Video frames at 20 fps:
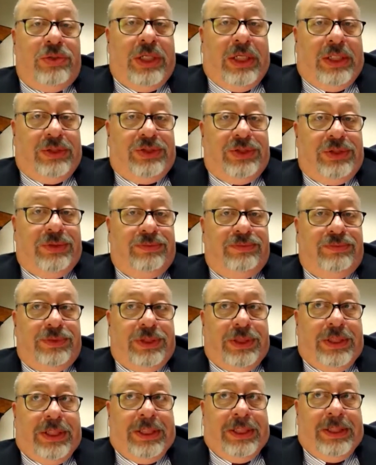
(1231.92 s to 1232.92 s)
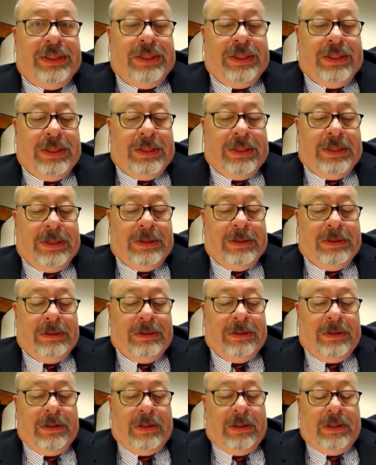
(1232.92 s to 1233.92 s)
does it, and
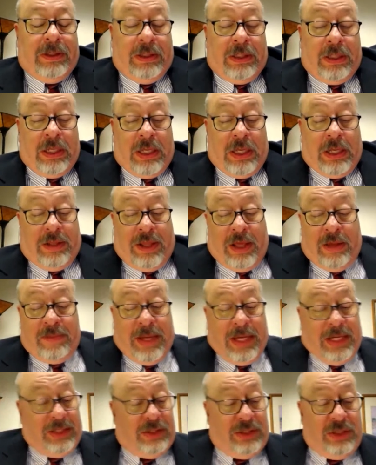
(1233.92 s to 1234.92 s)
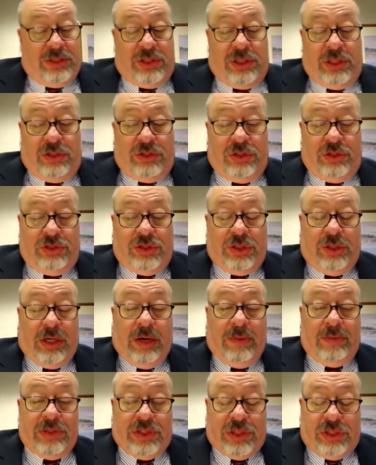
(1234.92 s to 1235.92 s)
they make a decision. So I
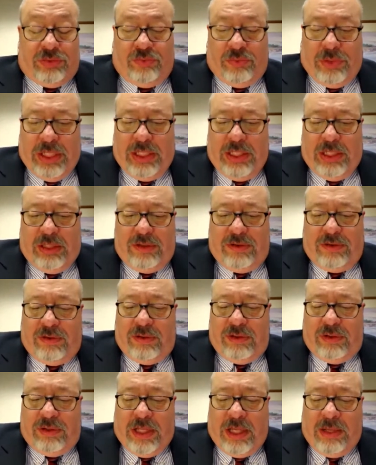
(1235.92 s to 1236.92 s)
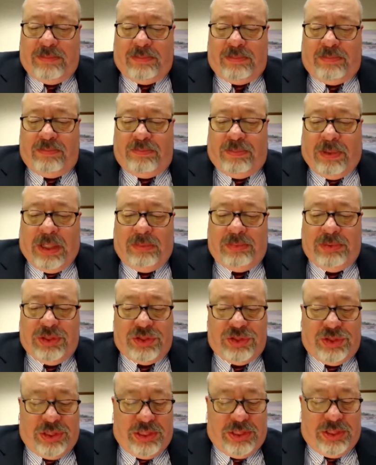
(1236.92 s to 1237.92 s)
was just reading, they
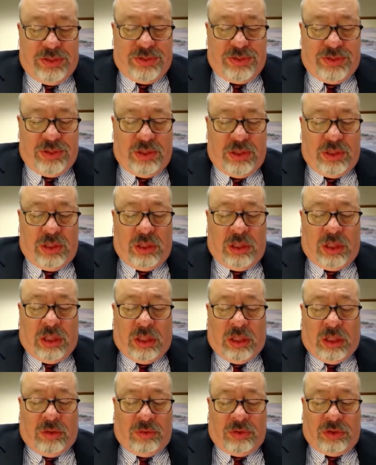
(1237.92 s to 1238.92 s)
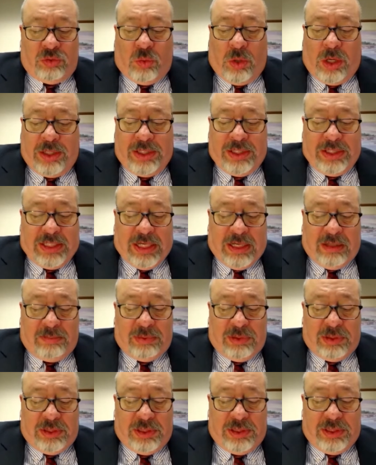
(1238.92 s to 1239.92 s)
published these. There was one in
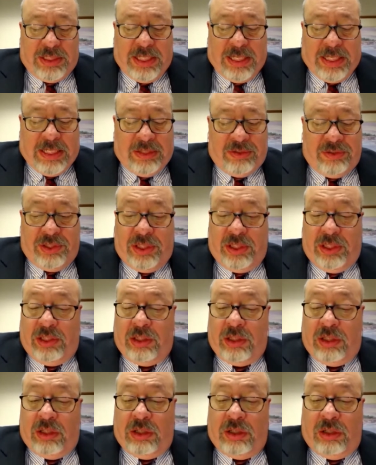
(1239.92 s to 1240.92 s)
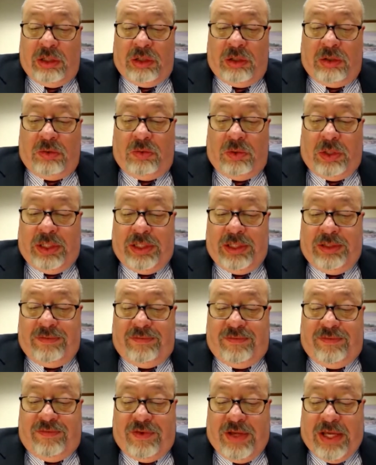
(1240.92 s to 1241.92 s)
Cumberland County, one in
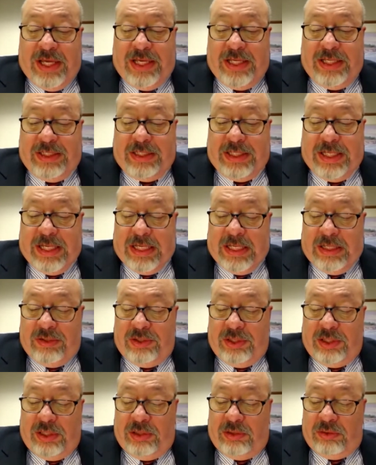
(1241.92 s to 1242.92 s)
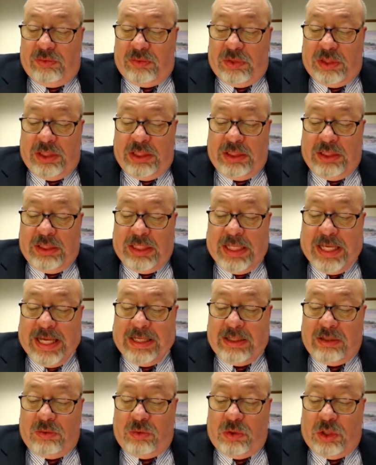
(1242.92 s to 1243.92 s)
Fayette County, one in
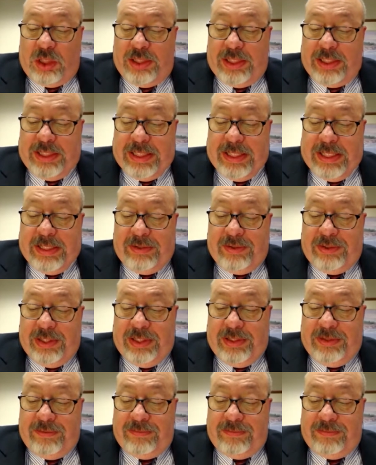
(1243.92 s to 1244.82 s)
Lackawanna County,